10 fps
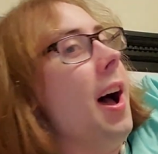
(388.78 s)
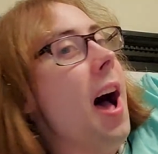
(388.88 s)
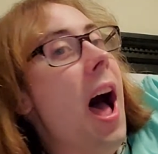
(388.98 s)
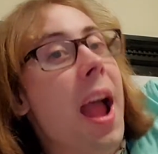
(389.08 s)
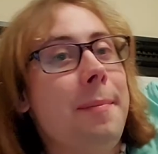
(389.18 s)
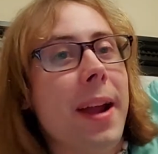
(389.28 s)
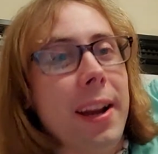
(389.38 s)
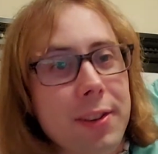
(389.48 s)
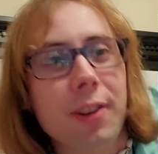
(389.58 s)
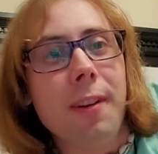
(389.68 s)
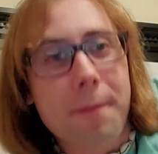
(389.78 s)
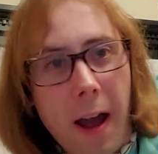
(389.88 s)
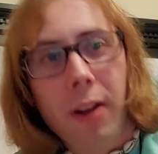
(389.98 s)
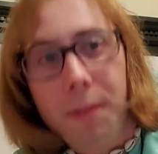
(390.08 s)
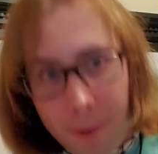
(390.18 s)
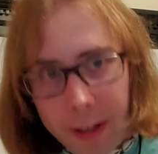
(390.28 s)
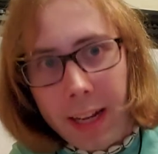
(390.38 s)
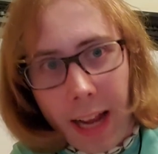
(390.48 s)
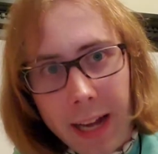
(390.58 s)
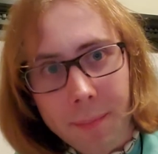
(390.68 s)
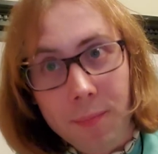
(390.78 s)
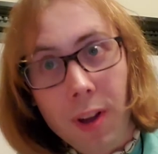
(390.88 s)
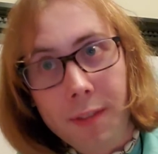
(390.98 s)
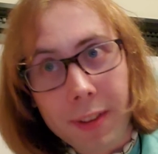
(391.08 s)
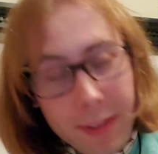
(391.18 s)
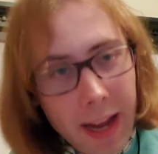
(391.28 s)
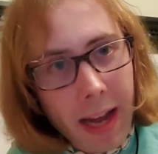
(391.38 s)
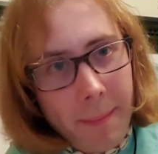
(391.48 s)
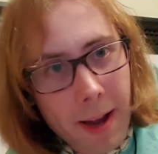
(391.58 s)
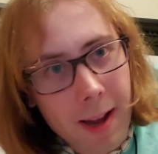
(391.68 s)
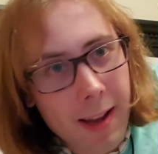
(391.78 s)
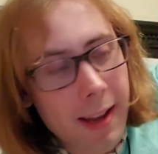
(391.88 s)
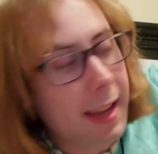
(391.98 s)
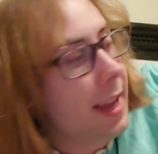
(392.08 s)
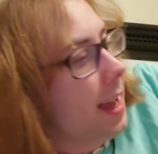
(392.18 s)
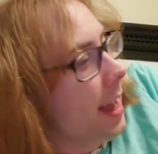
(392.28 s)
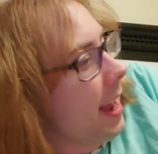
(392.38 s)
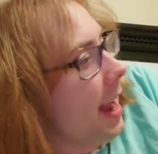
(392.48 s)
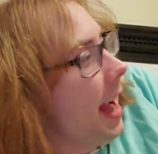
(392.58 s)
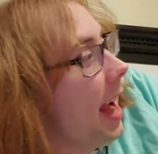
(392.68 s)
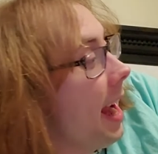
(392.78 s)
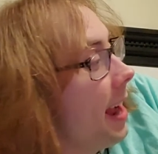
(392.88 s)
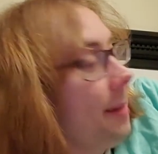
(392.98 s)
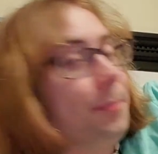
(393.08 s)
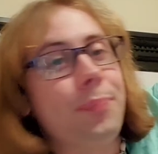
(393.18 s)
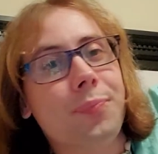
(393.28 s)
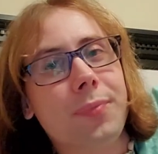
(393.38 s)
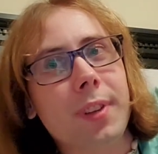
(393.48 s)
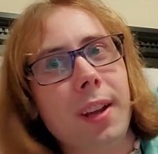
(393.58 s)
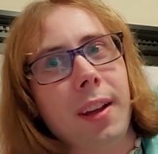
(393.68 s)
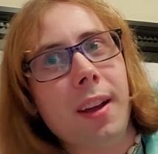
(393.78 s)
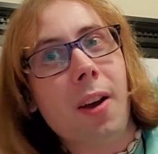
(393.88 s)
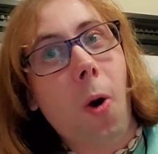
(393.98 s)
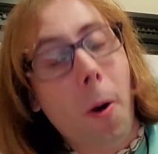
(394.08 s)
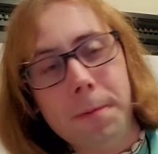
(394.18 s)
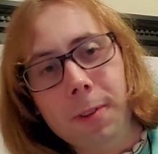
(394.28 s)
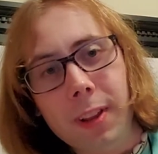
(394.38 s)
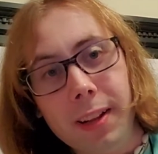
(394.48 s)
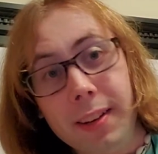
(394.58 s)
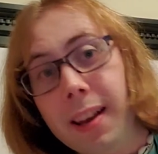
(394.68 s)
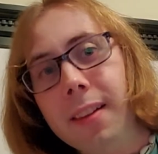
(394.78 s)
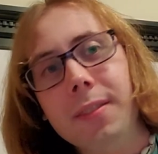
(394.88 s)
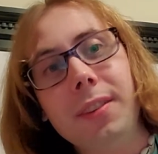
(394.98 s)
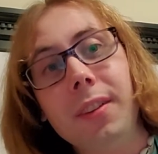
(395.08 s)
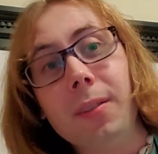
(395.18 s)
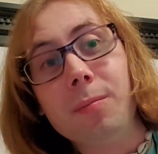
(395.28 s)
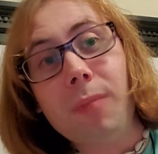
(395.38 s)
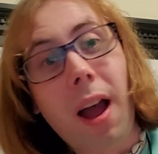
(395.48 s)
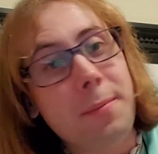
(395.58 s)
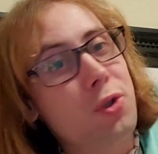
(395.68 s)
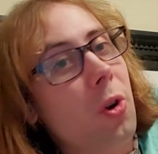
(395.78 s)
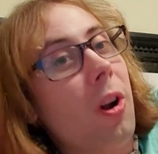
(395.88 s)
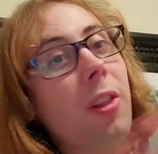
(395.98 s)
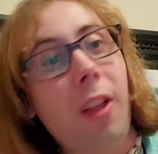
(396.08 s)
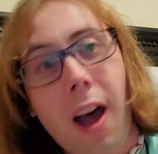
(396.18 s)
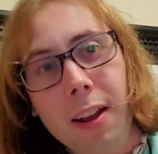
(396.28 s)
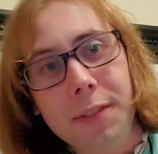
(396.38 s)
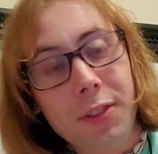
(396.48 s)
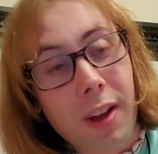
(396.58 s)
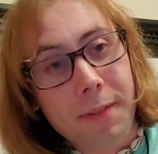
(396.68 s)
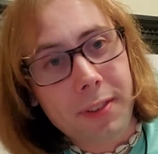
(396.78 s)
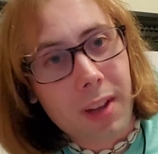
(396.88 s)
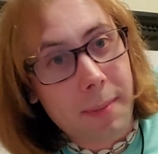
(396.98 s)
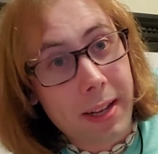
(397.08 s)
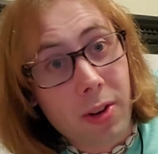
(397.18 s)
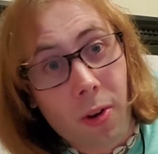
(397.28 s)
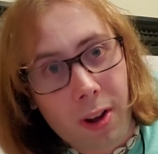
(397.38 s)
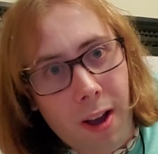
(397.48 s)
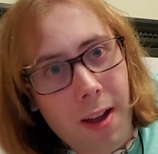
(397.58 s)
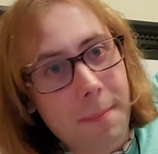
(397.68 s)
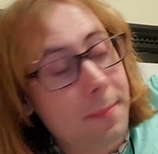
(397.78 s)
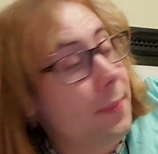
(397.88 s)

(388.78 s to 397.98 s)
I made it to the final fucking 8 of this game, and hopefully, I'm sure a lot of stuff is going to be going on.